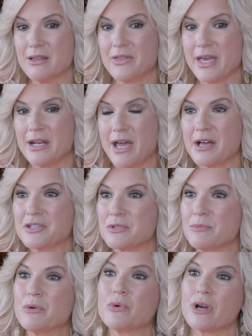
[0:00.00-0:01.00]
they had asked
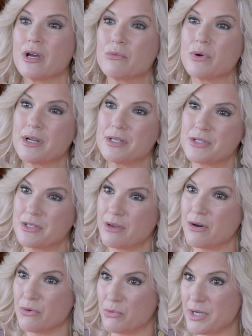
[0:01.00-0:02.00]
me where I wanted to
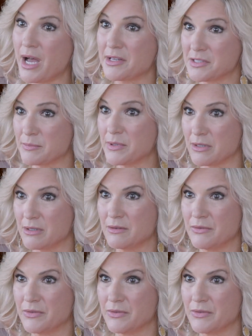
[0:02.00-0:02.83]
go, what hospital,